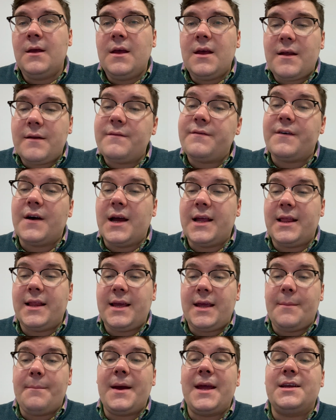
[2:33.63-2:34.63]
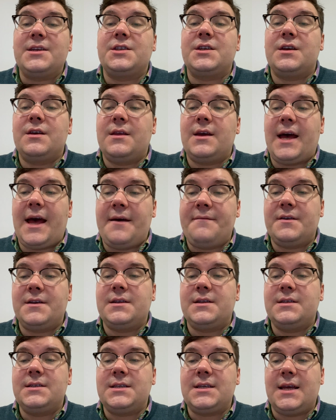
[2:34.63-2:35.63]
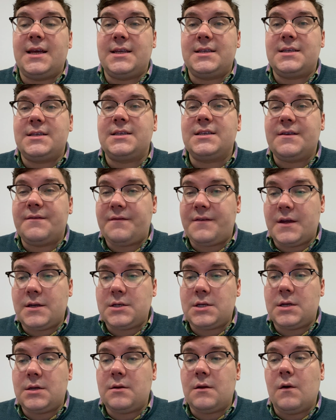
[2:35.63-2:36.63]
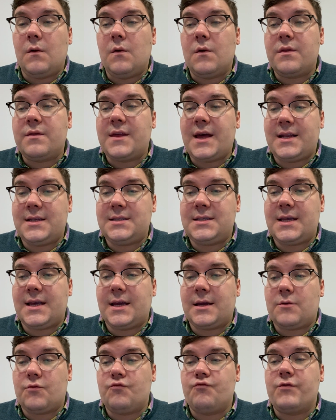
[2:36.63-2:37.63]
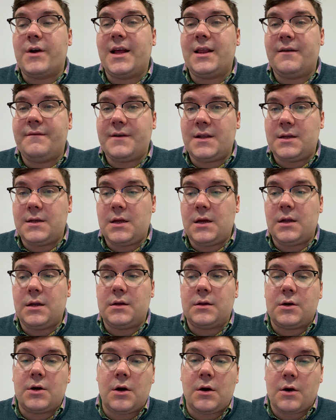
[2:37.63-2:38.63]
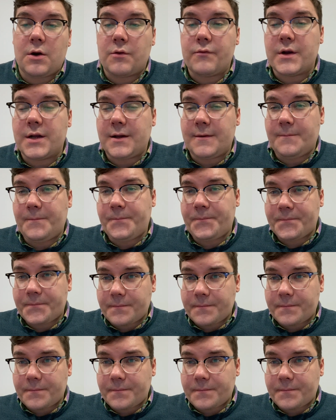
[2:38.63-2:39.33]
And finally, make sure that evidence is sufficient, authentic, relevant and current.